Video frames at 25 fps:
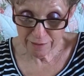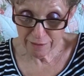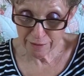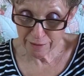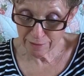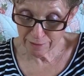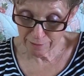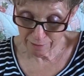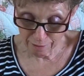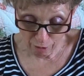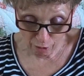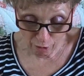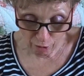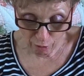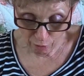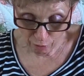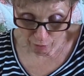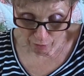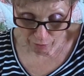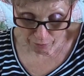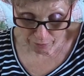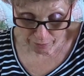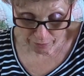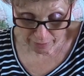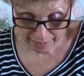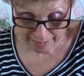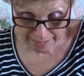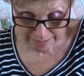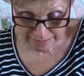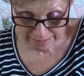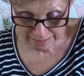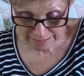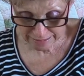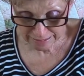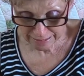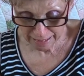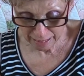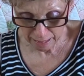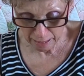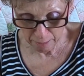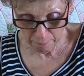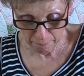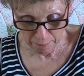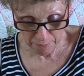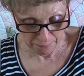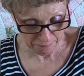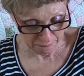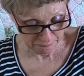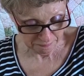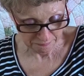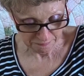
But all last the same.